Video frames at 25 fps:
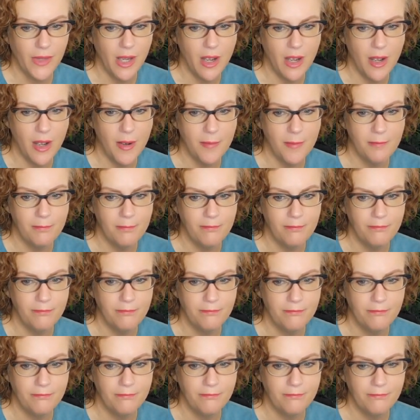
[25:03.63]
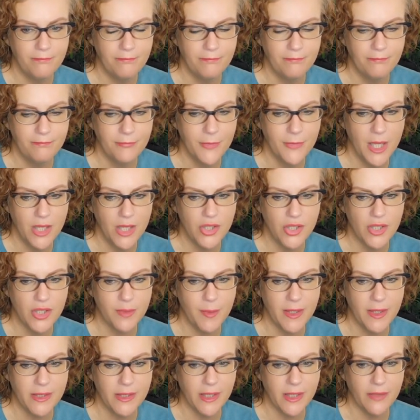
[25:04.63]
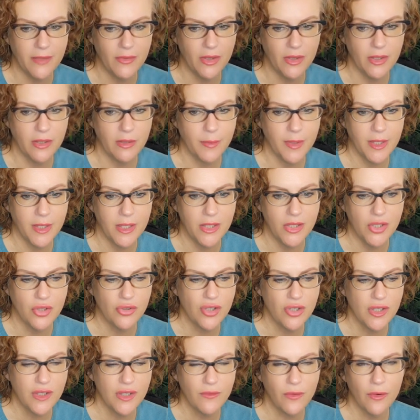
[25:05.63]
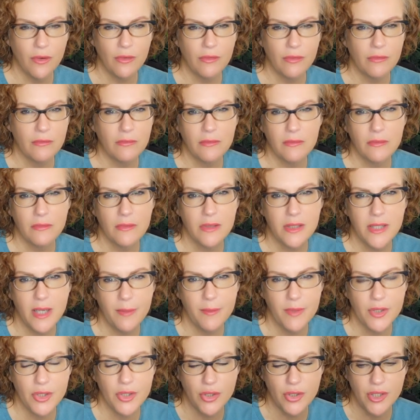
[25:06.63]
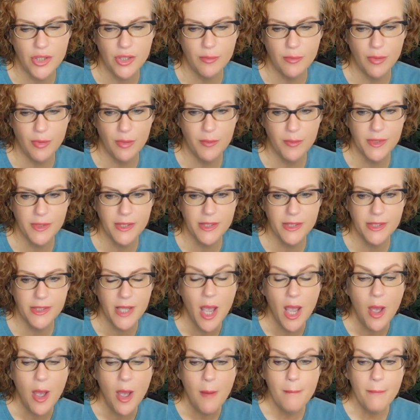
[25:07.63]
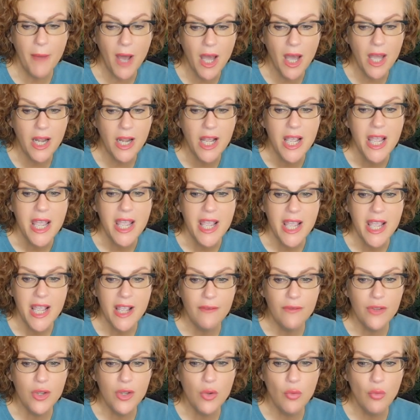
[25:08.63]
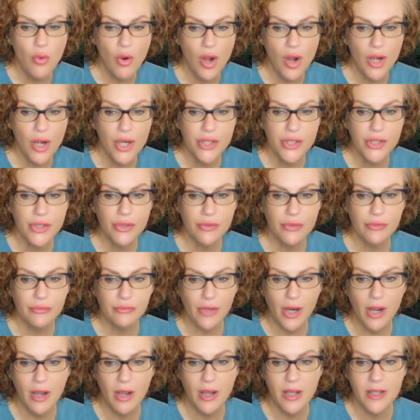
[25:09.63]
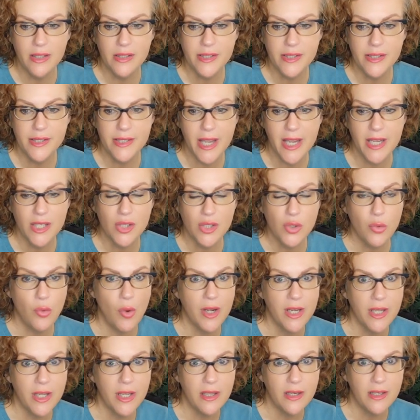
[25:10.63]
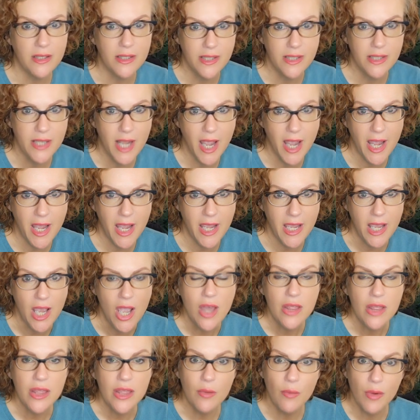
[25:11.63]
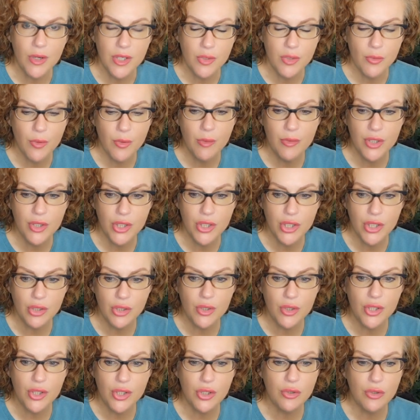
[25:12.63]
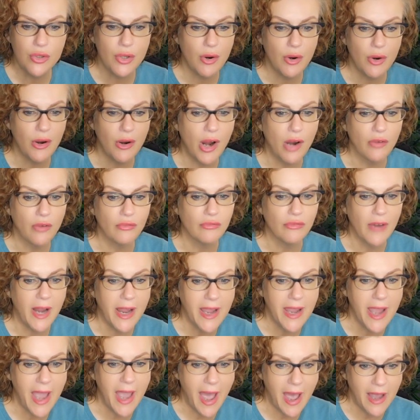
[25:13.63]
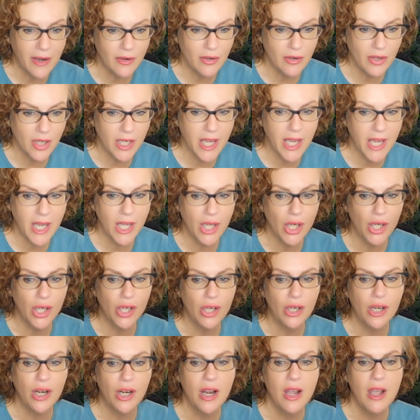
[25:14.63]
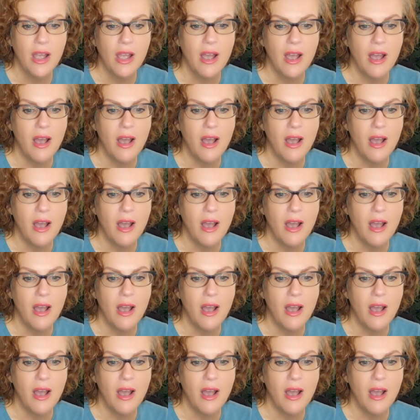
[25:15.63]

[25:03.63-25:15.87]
it just makes life a little bit easier just for demonstration purposes. But if you wanted to run, say, 20 in a day, then what we would do is use our array aggregator